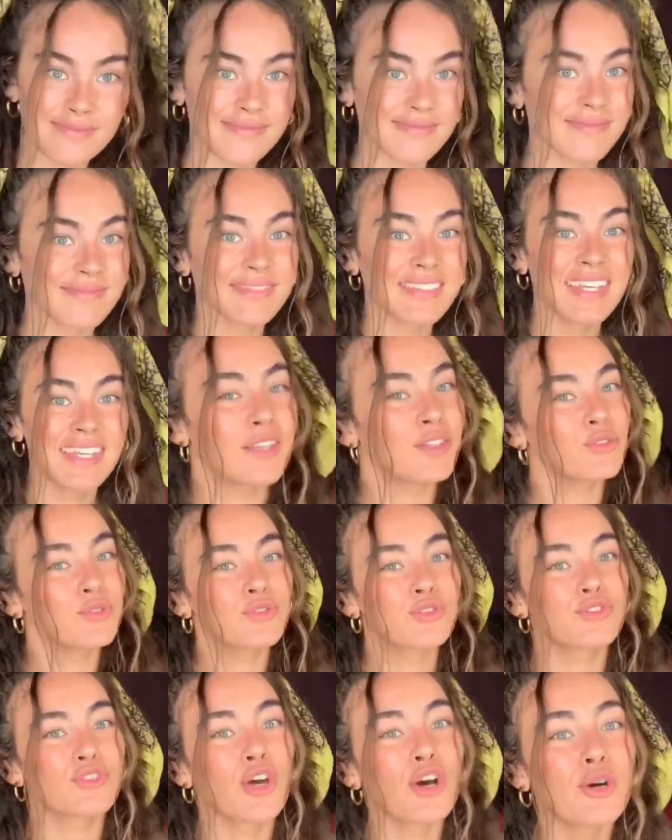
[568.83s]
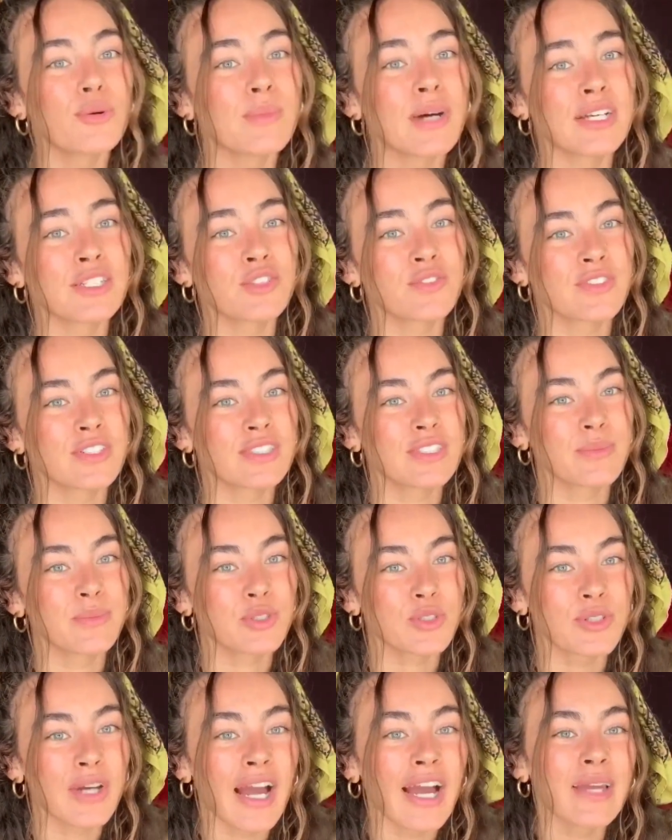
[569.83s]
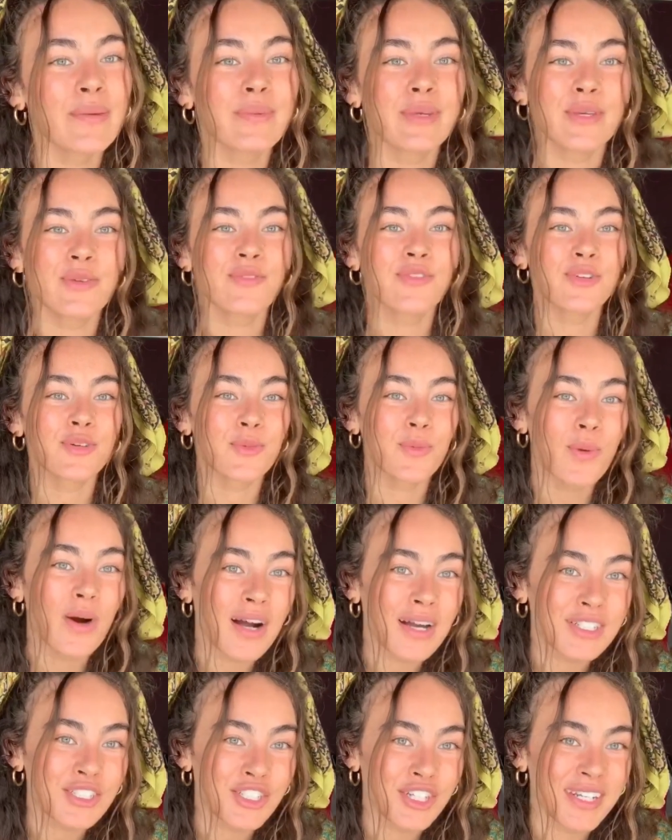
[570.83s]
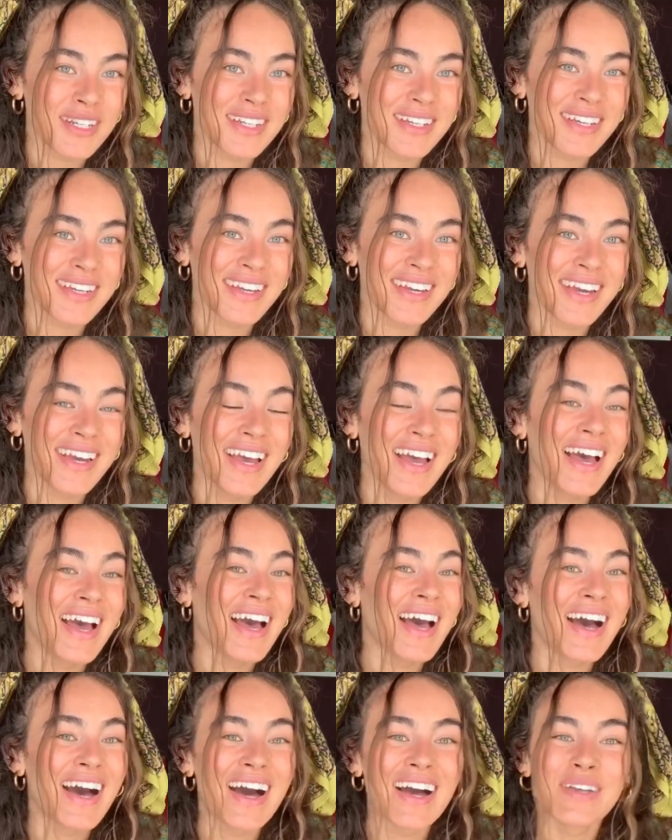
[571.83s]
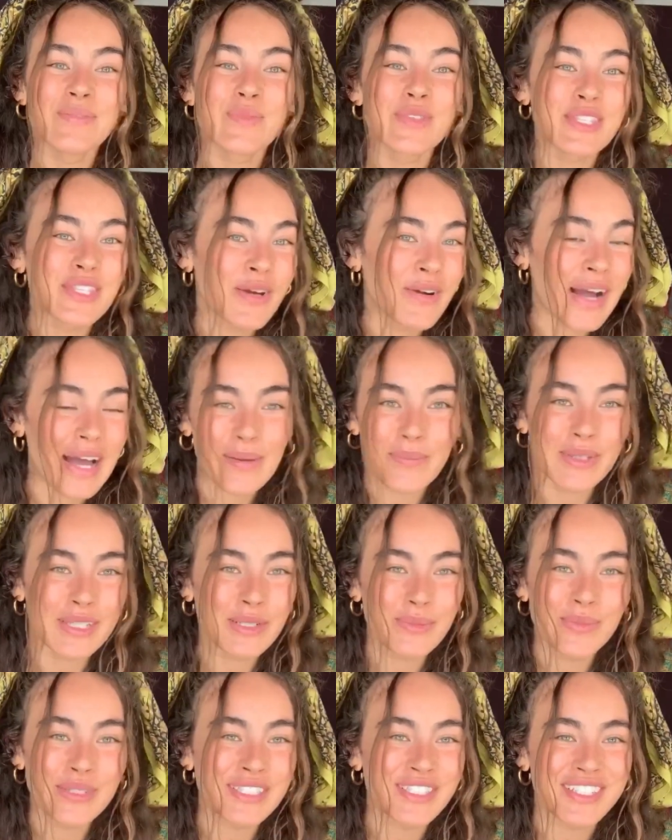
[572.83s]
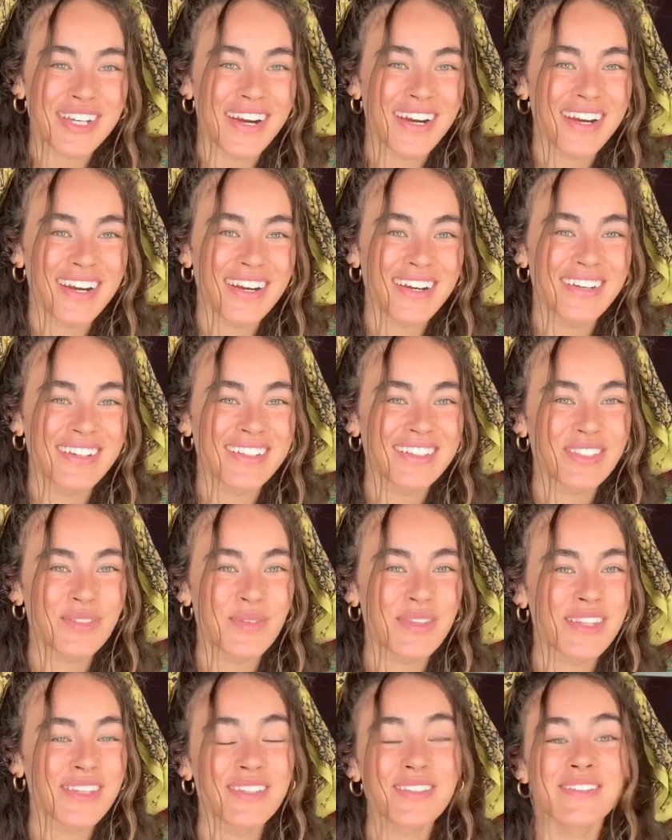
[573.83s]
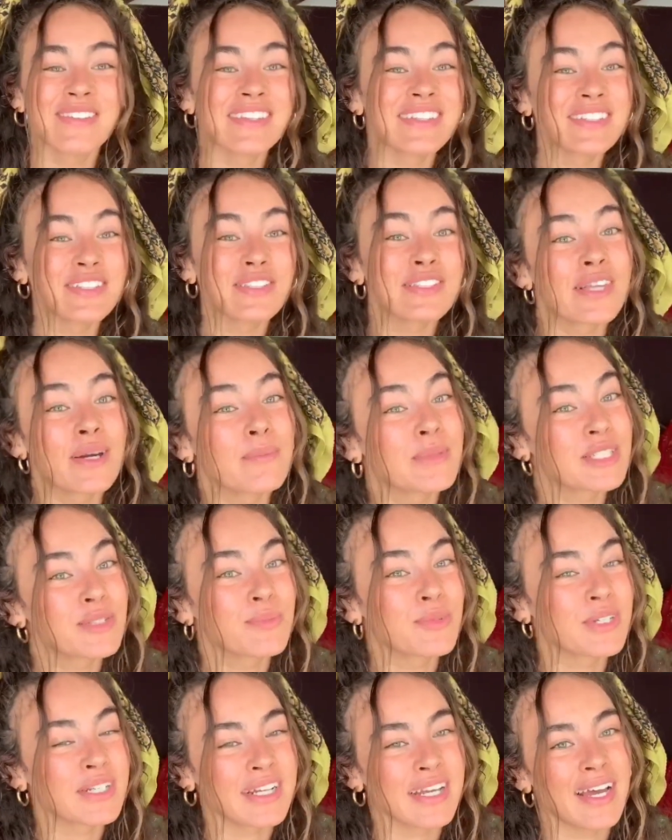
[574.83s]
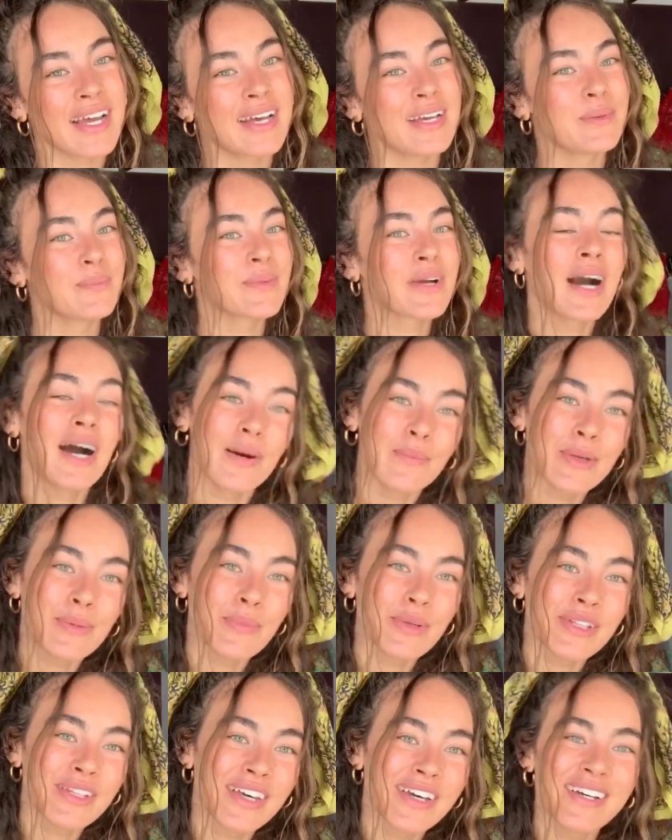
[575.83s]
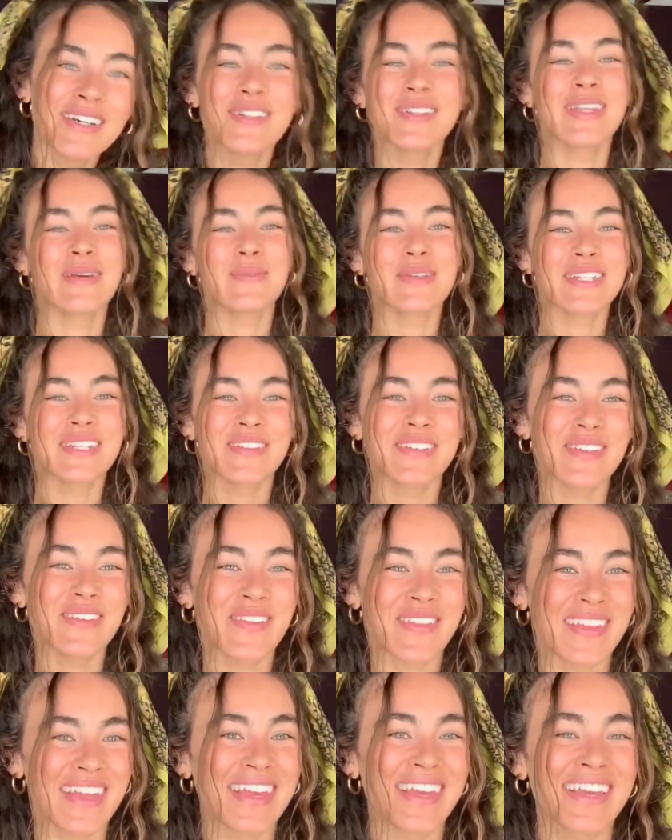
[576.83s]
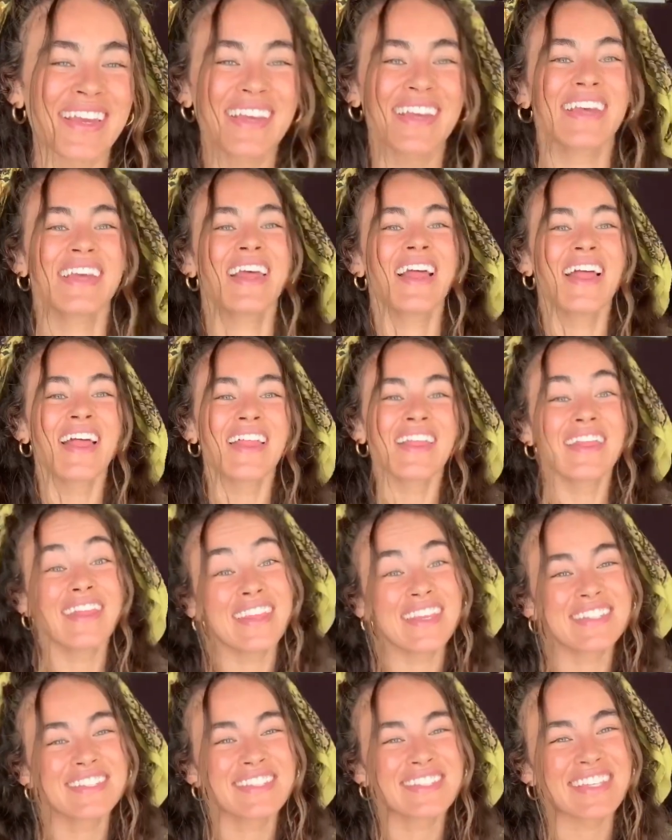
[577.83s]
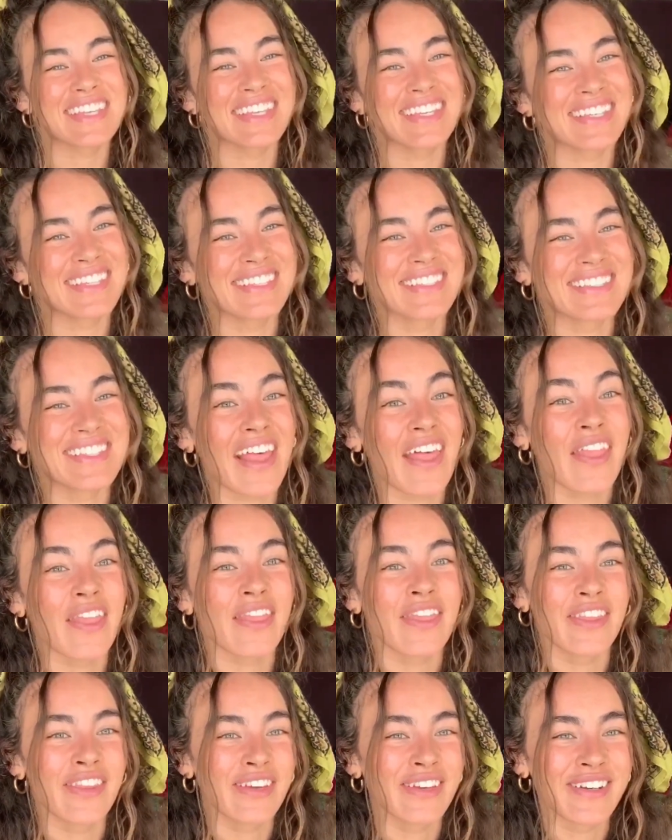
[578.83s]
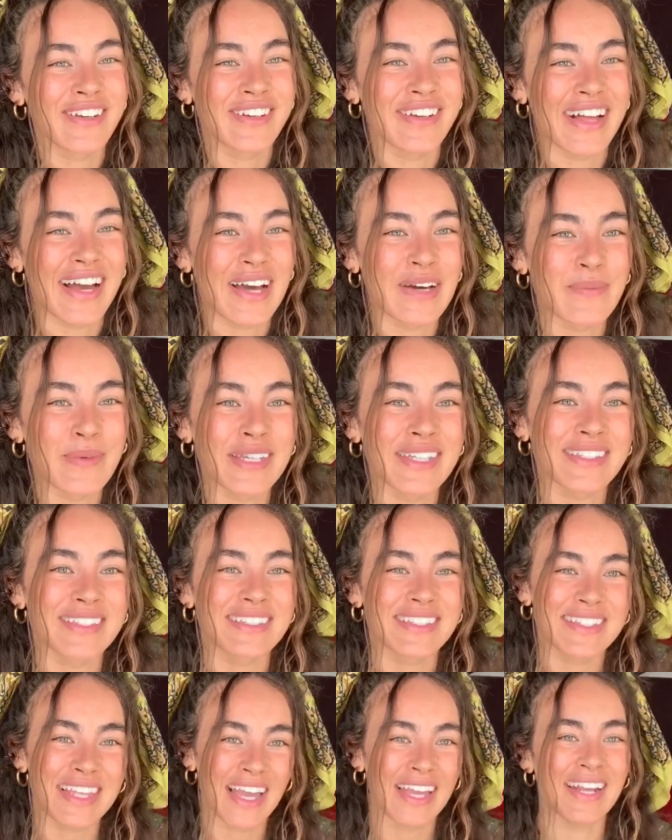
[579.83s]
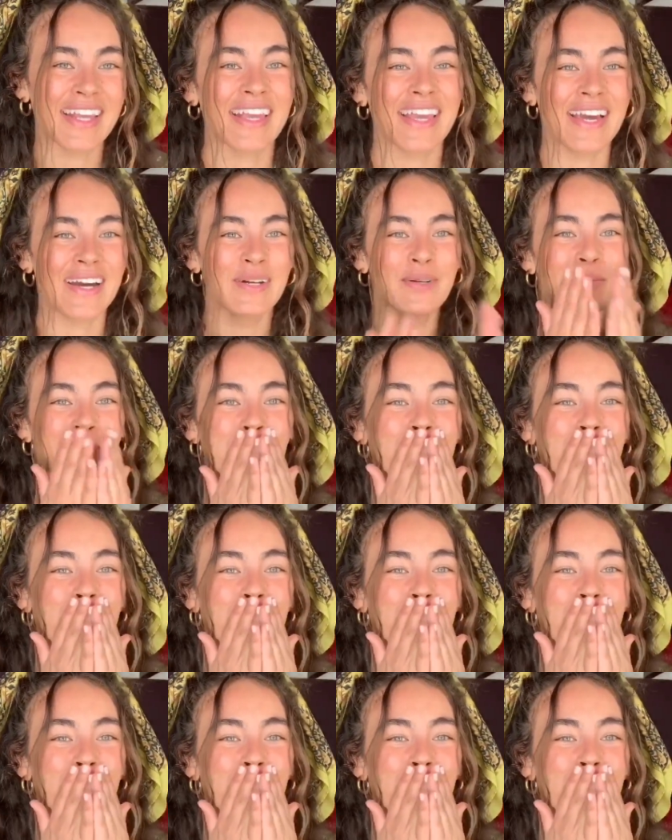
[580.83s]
Thank you so much for subscribing, for watching. I'm so happy to be sharing all this with you, and there's so much more to come. Comment below, let me know what you think. This is The Girl Habit signing out.